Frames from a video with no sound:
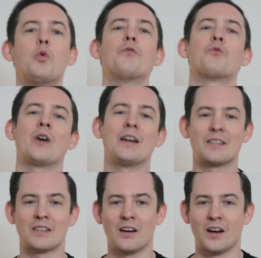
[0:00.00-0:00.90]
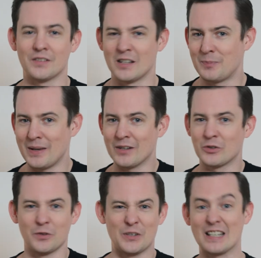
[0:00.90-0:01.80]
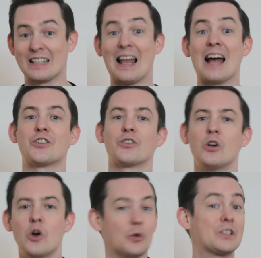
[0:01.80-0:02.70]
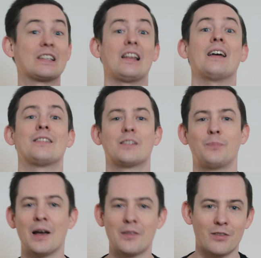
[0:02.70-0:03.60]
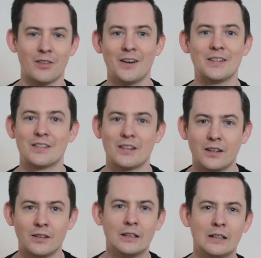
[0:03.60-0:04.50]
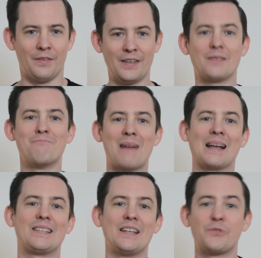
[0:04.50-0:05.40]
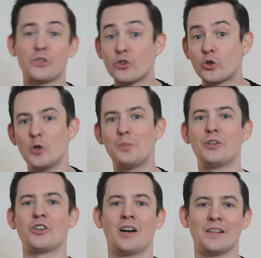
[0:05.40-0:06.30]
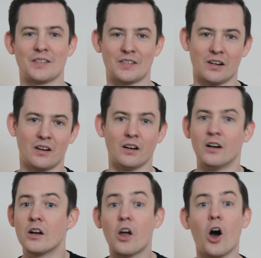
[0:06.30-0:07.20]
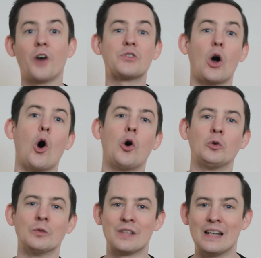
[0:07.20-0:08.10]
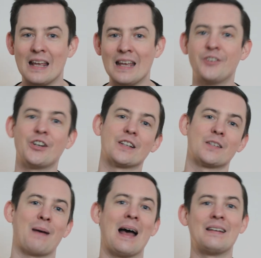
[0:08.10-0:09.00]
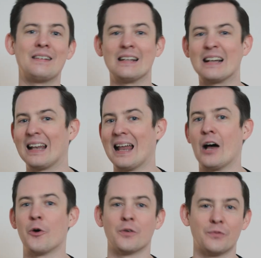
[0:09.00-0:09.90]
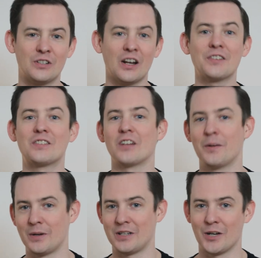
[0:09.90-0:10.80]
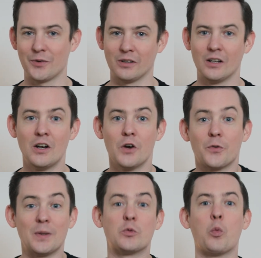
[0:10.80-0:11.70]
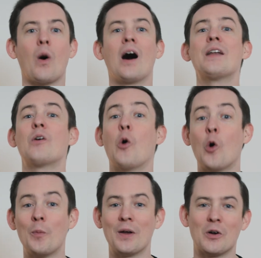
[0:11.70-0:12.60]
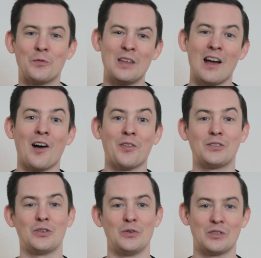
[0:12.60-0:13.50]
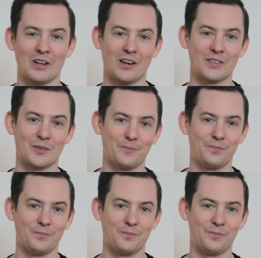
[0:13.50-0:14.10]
Wolf Rayet stars is being sort of slashed or sliced by the third star. This massive supergiant star carves holes in each expanding cloud of dust and material from its wider orbit of the other two stars.